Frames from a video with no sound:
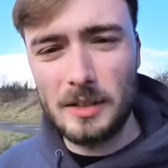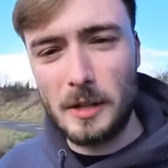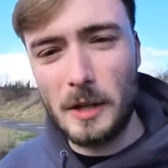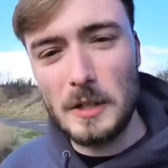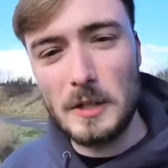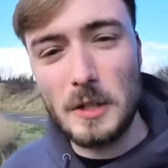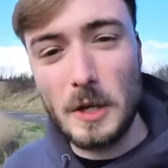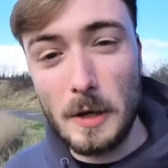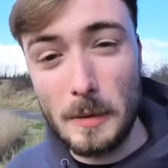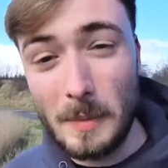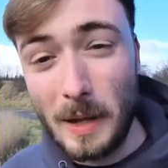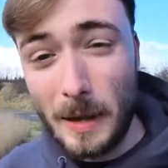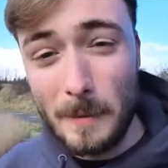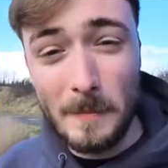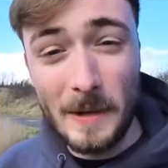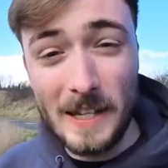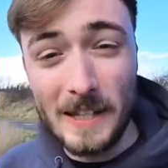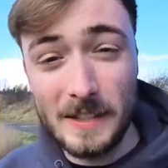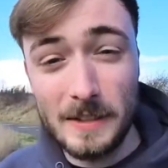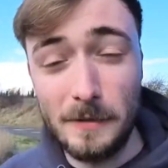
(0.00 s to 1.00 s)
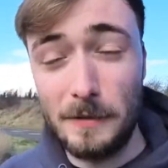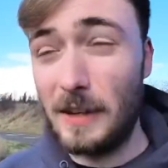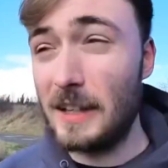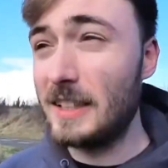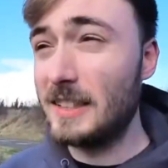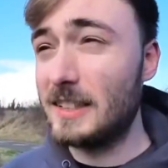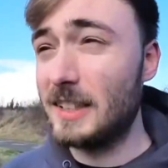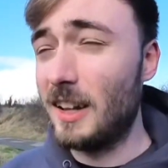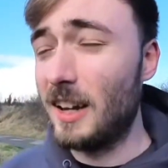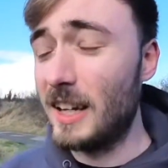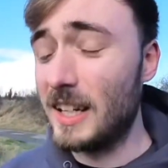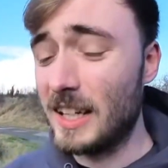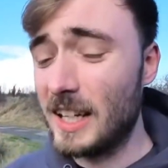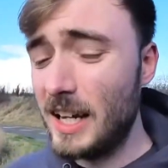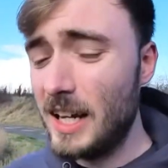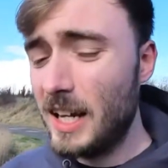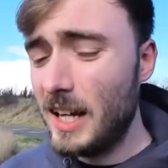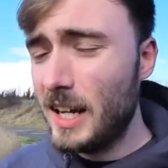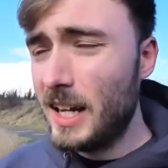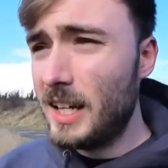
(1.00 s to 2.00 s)
So I assume that means things like
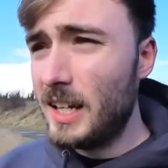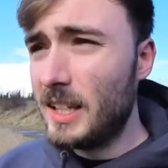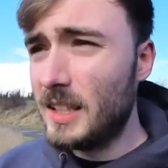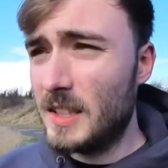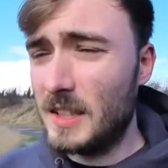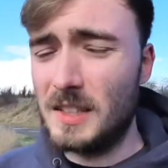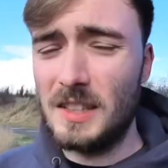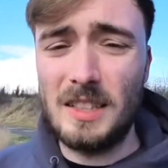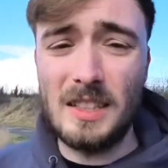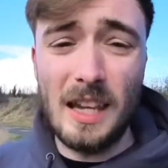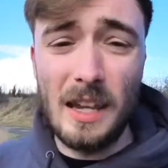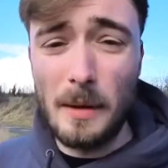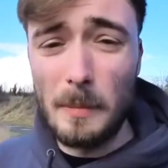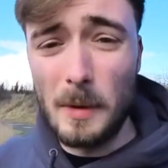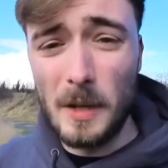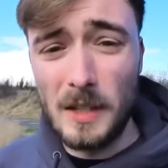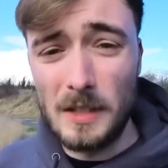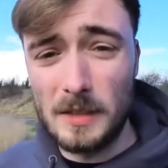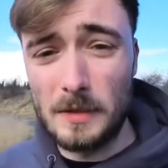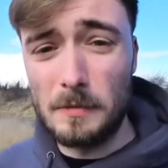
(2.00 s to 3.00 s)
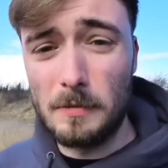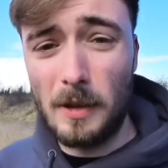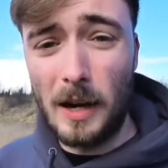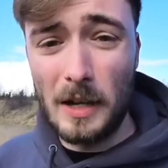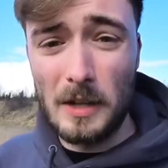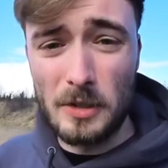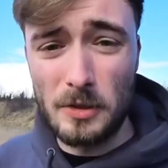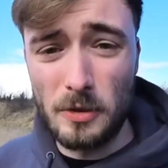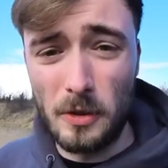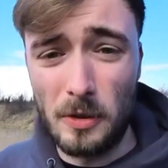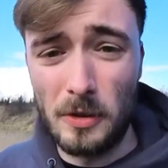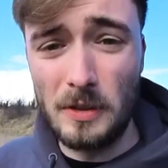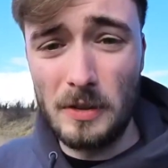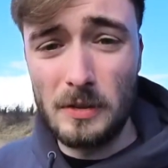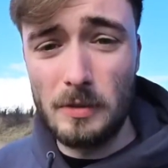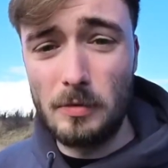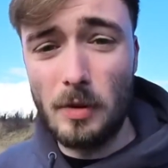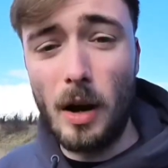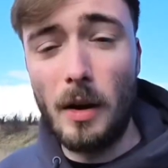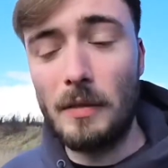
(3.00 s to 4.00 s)
just cinemas and
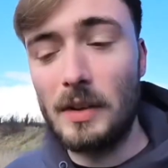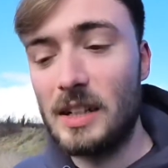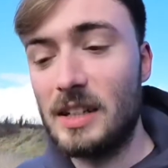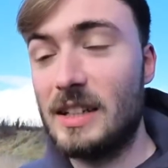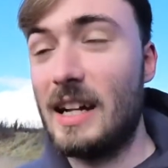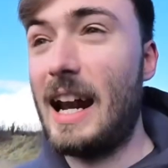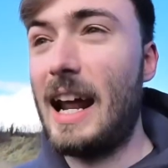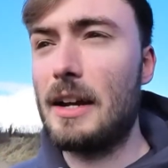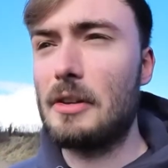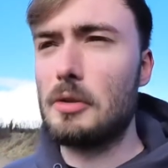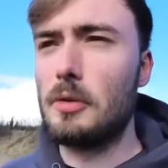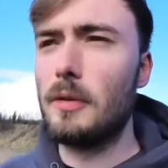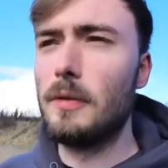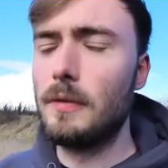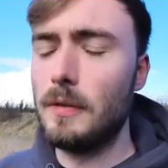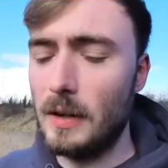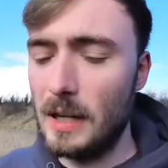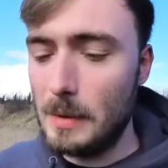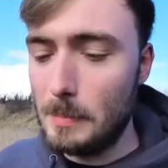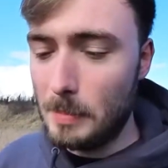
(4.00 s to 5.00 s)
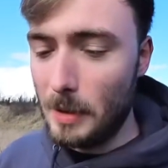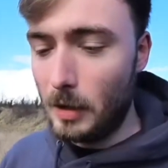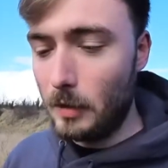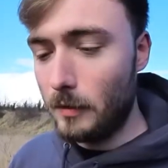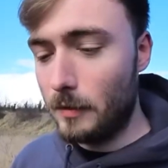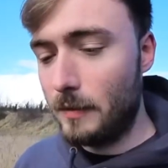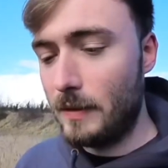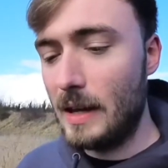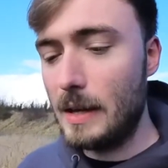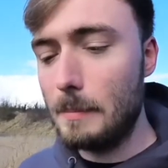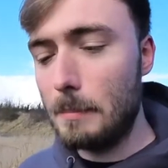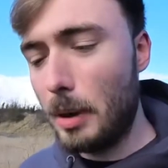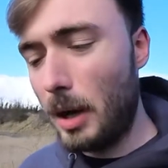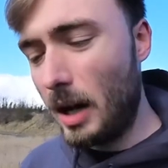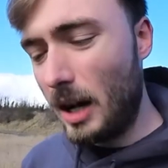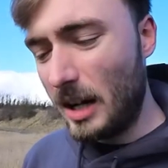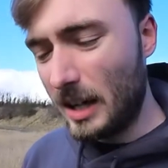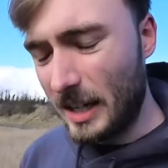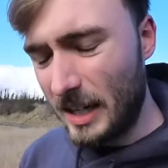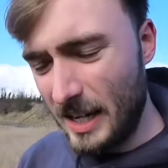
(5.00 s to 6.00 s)
restaurants rather than an actual fully built theme
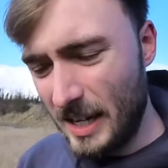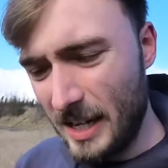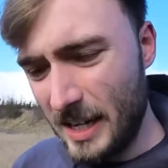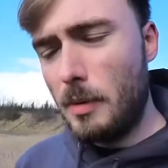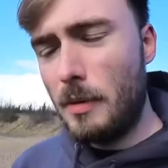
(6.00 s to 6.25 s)
park